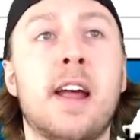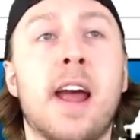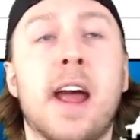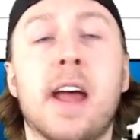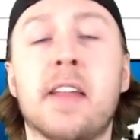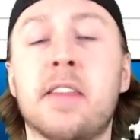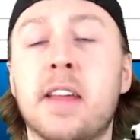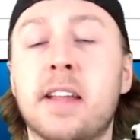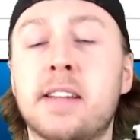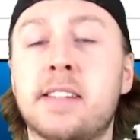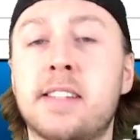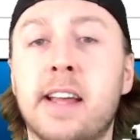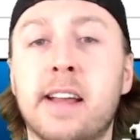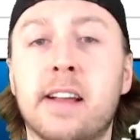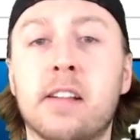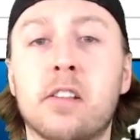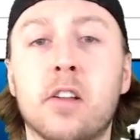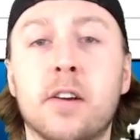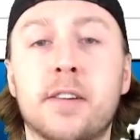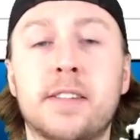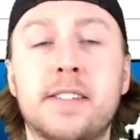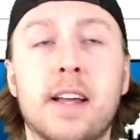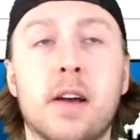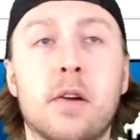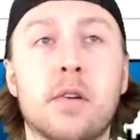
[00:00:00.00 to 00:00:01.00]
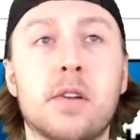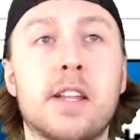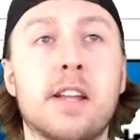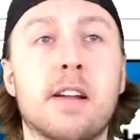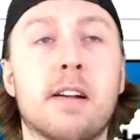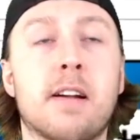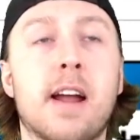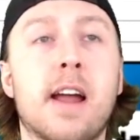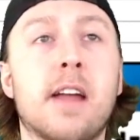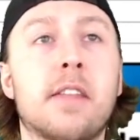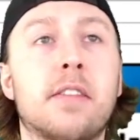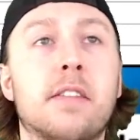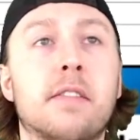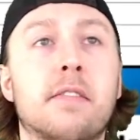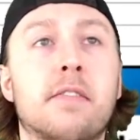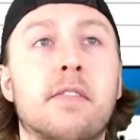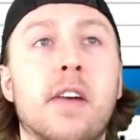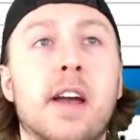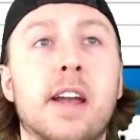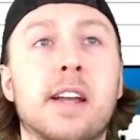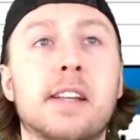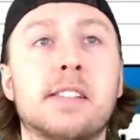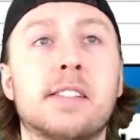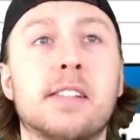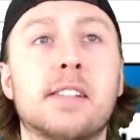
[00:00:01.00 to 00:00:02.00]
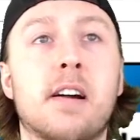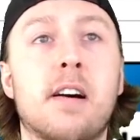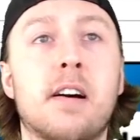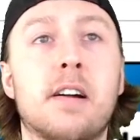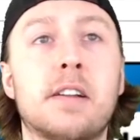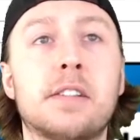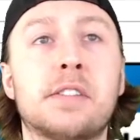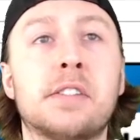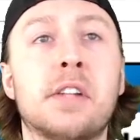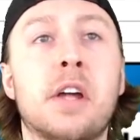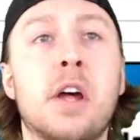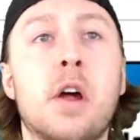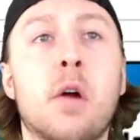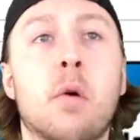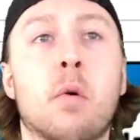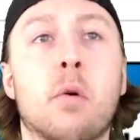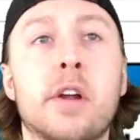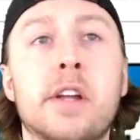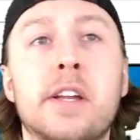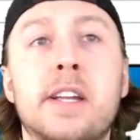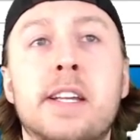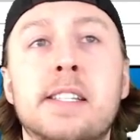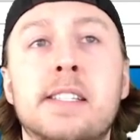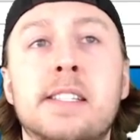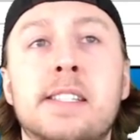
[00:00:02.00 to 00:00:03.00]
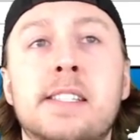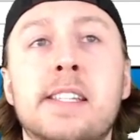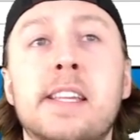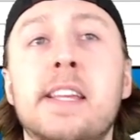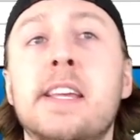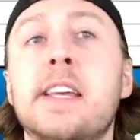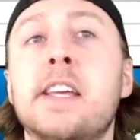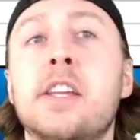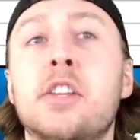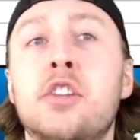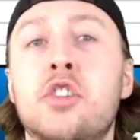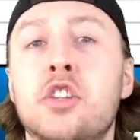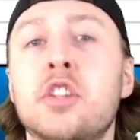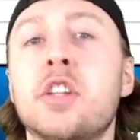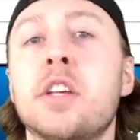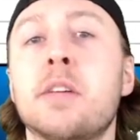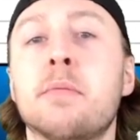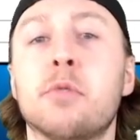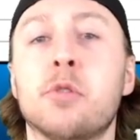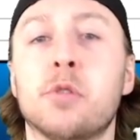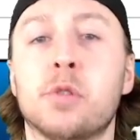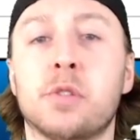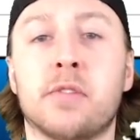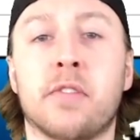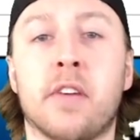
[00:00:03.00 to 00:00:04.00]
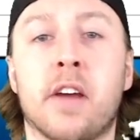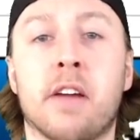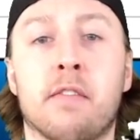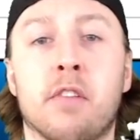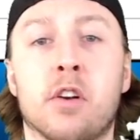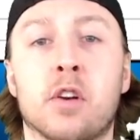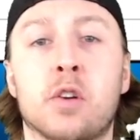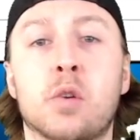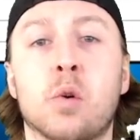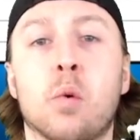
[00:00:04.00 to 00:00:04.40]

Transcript: And then take a look down here at the Vegas odds, where you can see each team who's favored to